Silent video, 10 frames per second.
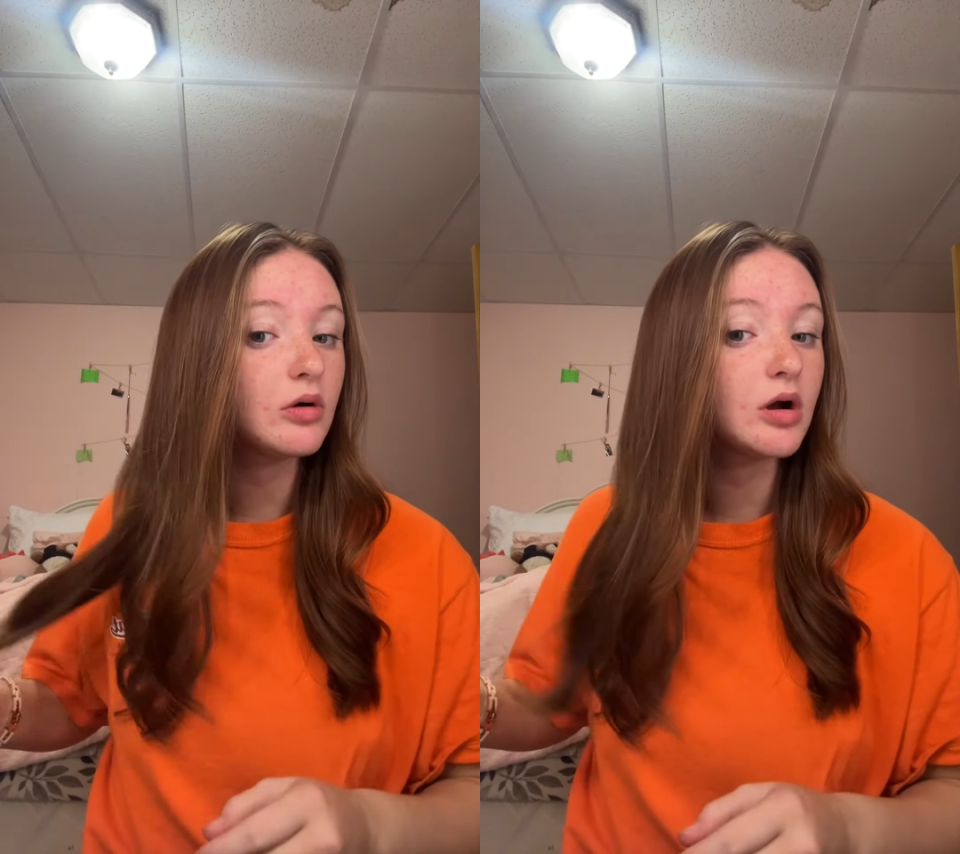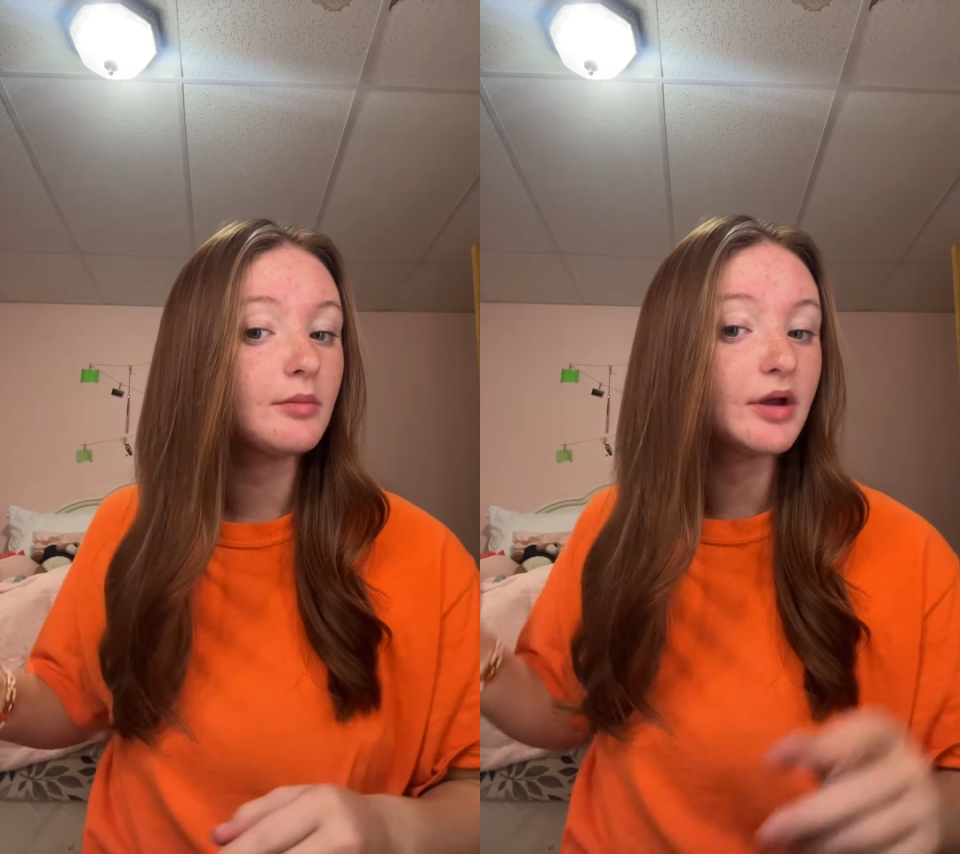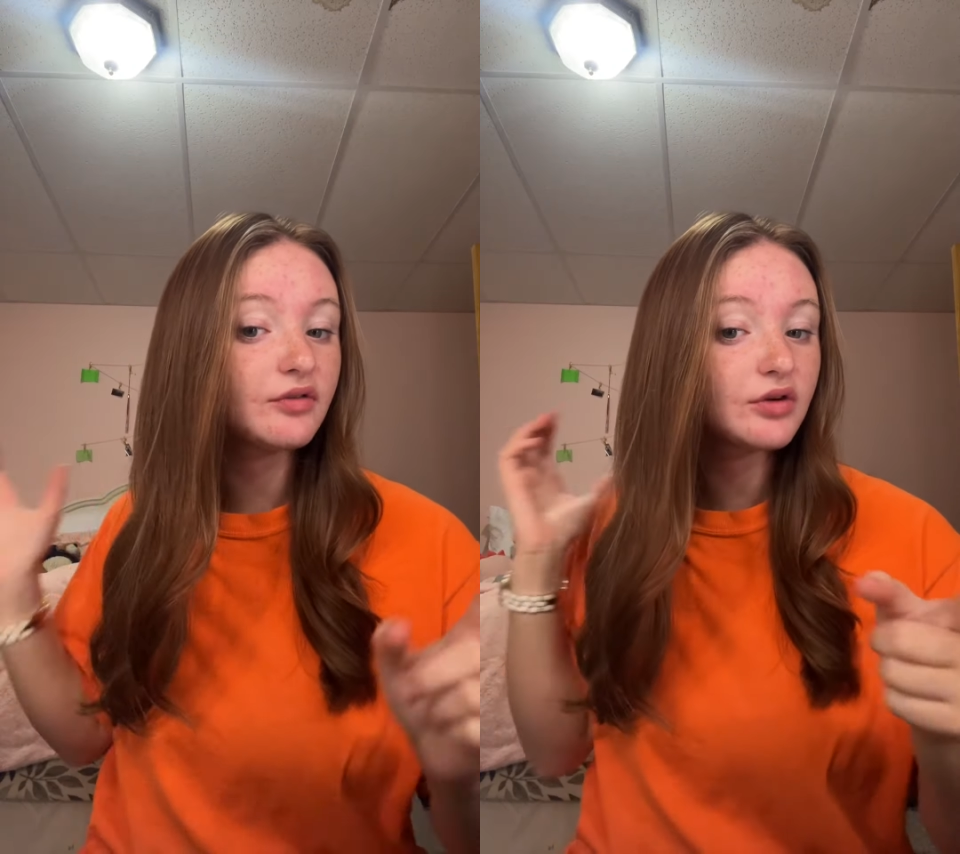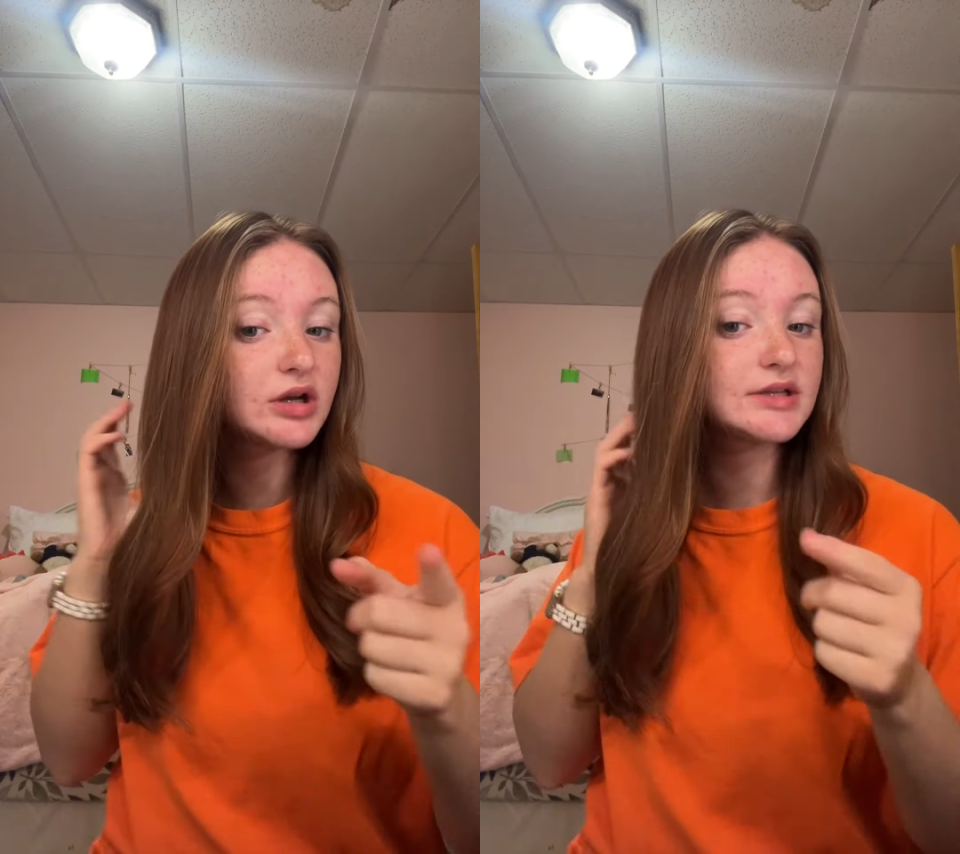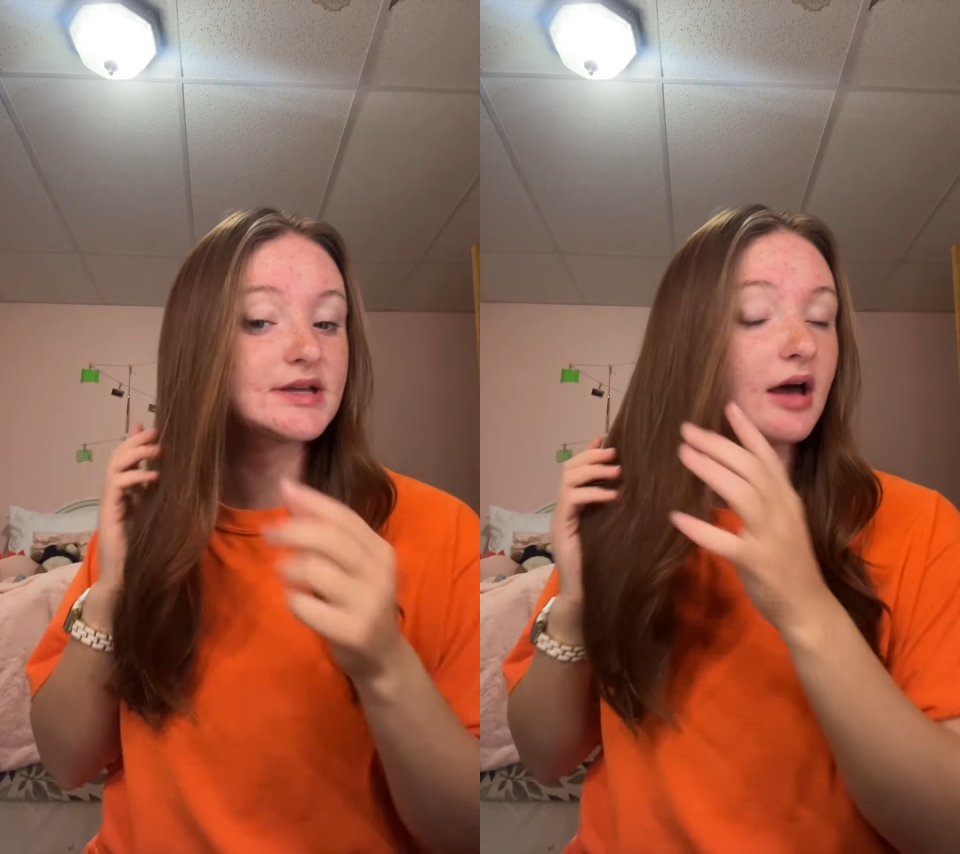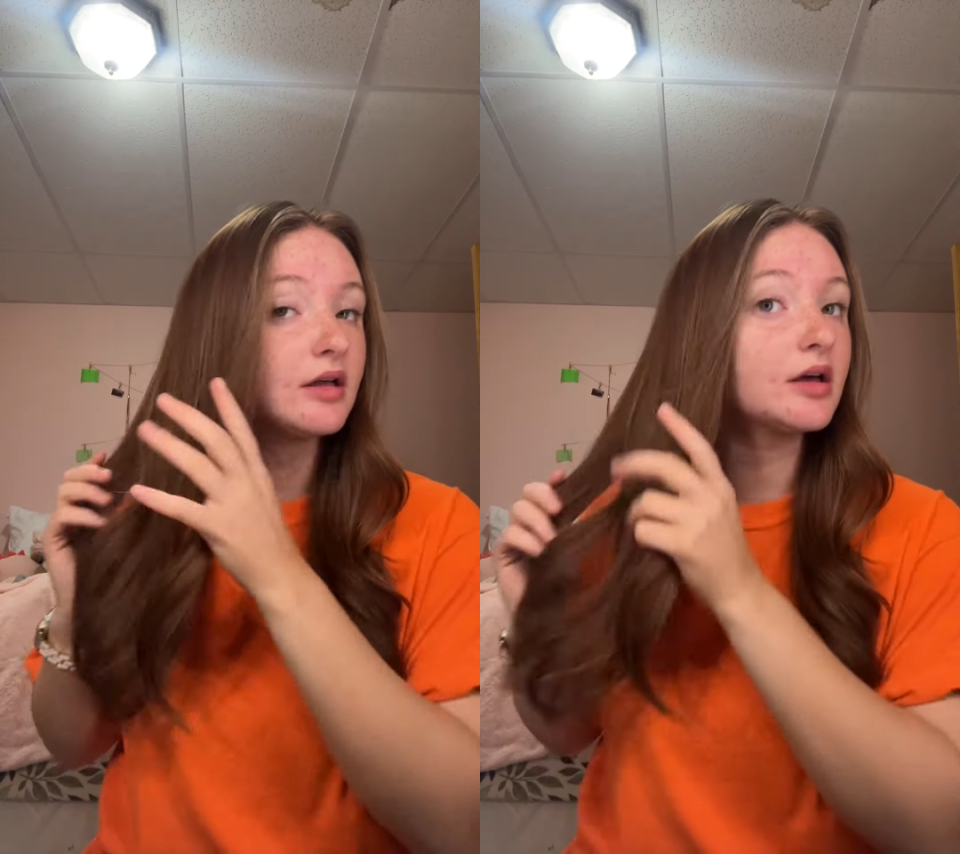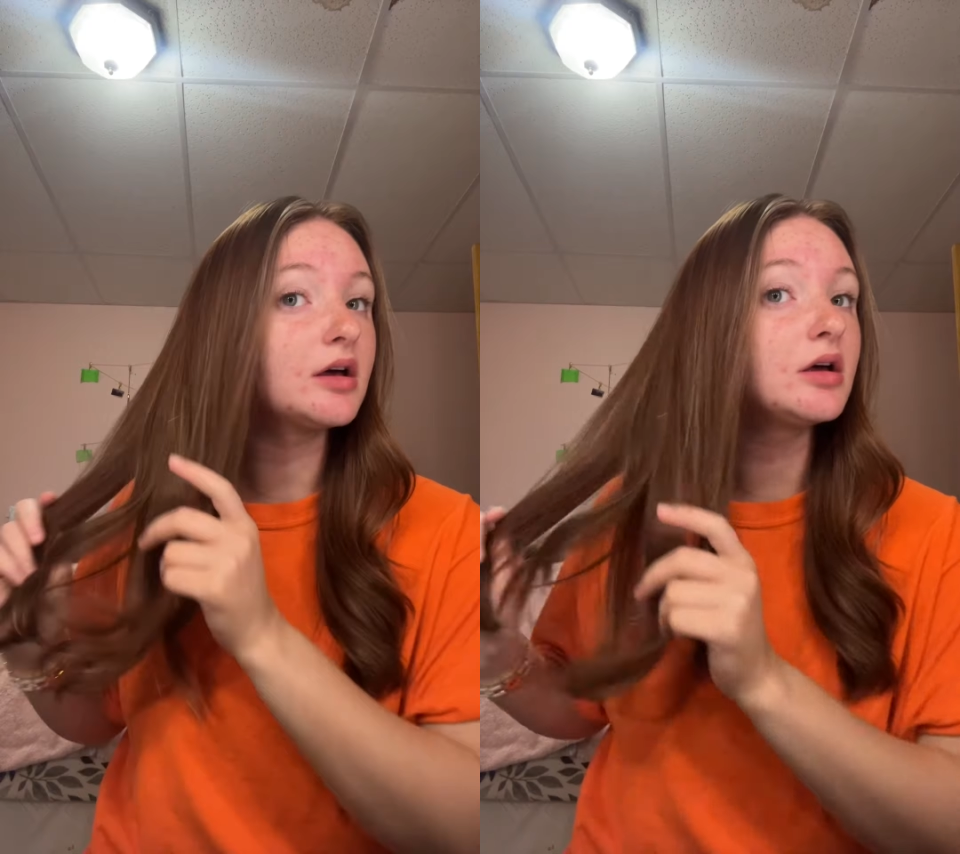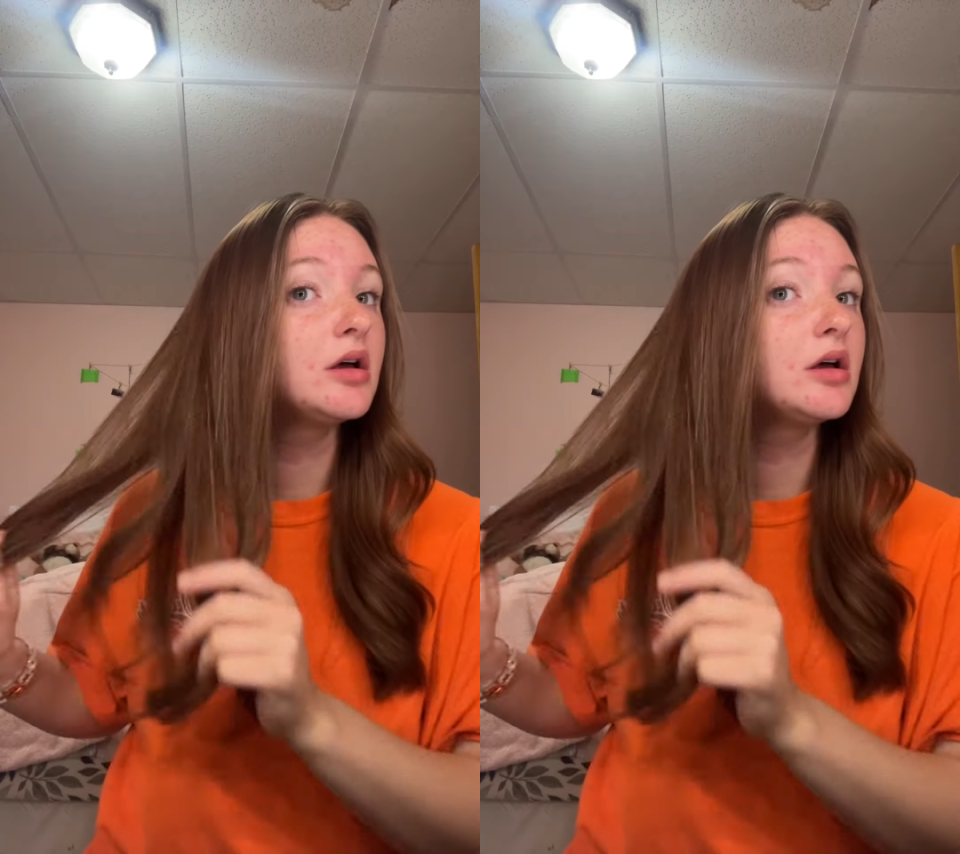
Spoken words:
my friend Natalia,